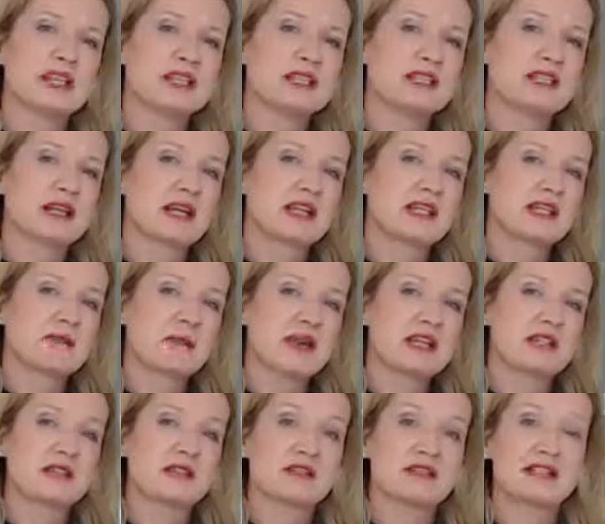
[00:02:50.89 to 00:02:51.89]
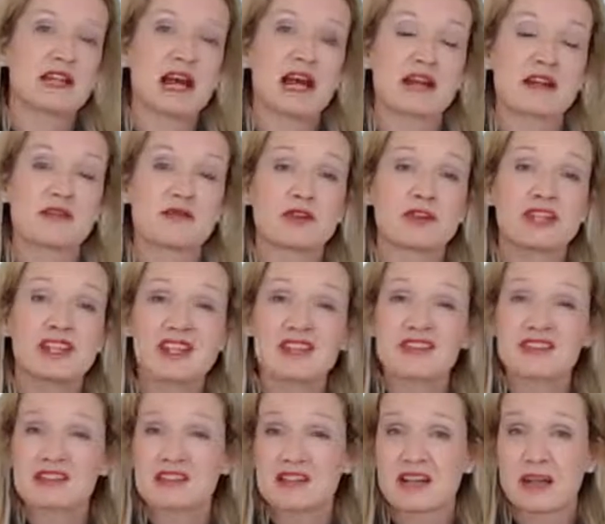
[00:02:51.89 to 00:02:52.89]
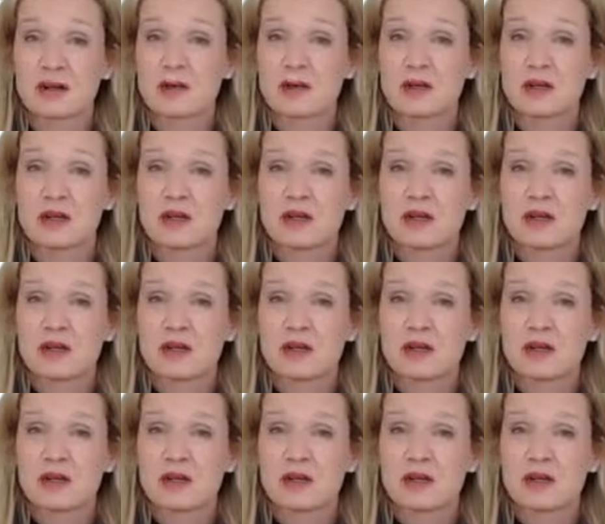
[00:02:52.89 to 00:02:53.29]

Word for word: insights based on data for years now.